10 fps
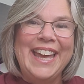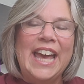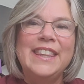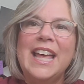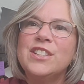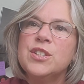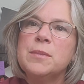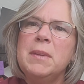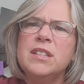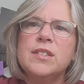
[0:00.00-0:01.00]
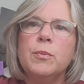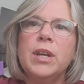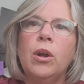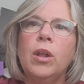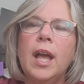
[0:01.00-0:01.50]
And that just means that
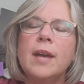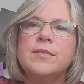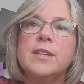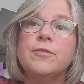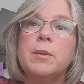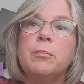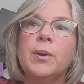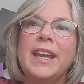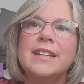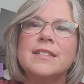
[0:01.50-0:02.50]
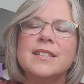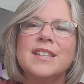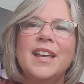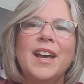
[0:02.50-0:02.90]
we all have different brains.